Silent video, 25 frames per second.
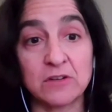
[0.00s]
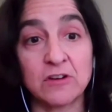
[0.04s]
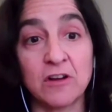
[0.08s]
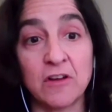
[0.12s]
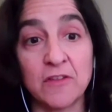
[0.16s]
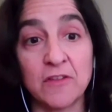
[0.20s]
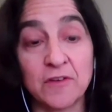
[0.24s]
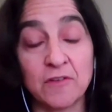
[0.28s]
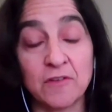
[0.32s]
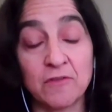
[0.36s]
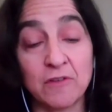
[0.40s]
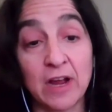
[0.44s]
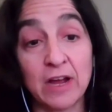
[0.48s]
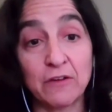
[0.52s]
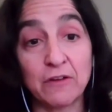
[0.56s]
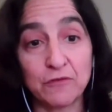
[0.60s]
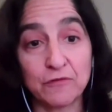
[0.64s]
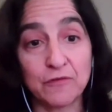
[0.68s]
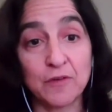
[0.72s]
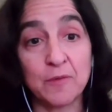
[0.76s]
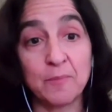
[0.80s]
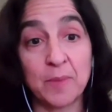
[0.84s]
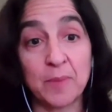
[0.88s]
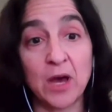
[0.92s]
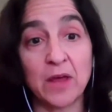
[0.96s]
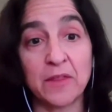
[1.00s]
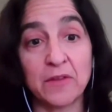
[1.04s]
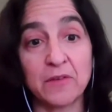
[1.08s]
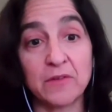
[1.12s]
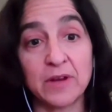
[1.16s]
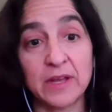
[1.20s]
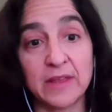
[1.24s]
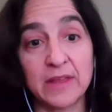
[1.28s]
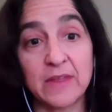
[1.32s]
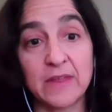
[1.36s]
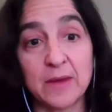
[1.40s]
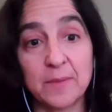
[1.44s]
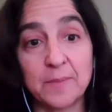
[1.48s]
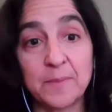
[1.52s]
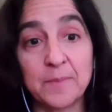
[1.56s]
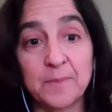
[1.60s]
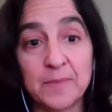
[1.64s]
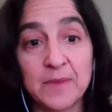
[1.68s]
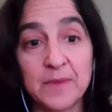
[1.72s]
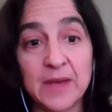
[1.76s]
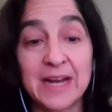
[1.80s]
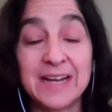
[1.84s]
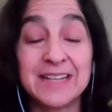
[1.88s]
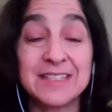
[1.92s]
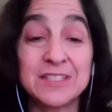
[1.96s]
that are on the ground from bothering them.
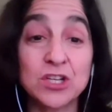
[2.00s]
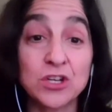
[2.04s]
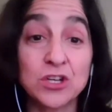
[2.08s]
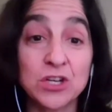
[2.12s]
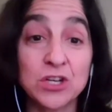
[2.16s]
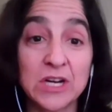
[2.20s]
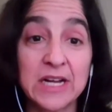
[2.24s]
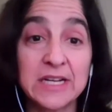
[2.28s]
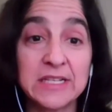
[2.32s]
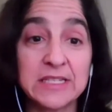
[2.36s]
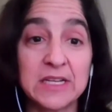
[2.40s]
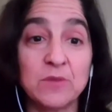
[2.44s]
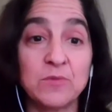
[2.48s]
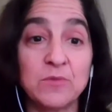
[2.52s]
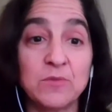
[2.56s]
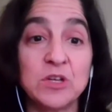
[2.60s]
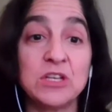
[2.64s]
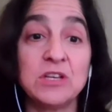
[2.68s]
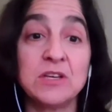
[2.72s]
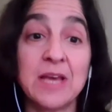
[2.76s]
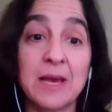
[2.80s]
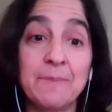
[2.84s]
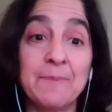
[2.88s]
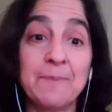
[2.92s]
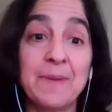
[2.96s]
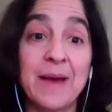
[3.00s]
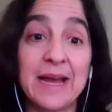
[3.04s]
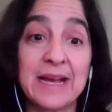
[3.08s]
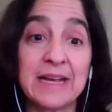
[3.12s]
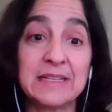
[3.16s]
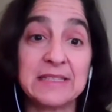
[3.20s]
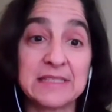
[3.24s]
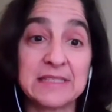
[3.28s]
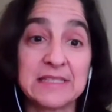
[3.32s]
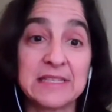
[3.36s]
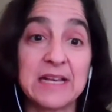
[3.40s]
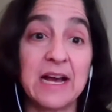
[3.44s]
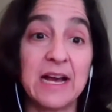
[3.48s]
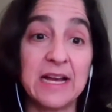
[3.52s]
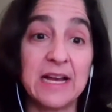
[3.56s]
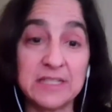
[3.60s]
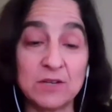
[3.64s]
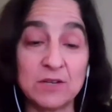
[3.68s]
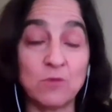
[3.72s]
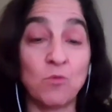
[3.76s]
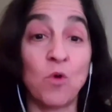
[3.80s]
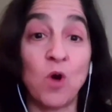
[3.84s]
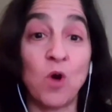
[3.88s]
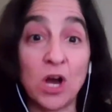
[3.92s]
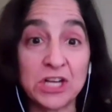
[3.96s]
And it's a good idea when you get back
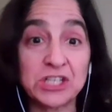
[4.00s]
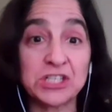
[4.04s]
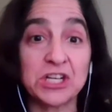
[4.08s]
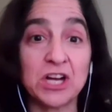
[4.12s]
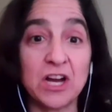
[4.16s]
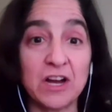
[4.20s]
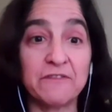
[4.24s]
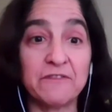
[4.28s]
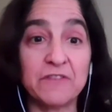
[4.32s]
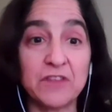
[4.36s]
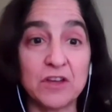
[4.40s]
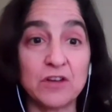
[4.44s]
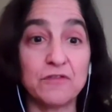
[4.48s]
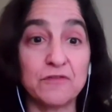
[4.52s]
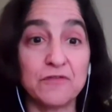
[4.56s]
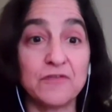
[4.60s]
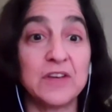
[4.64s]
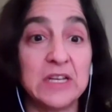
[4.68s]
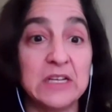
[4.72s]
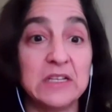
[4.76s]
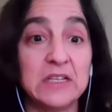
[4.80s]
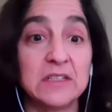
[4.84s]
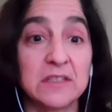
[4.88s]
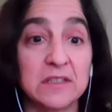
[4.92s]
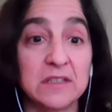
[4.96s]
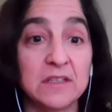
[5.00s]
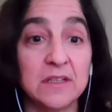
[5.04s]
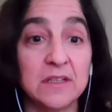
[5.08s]
inside to wash off their feet.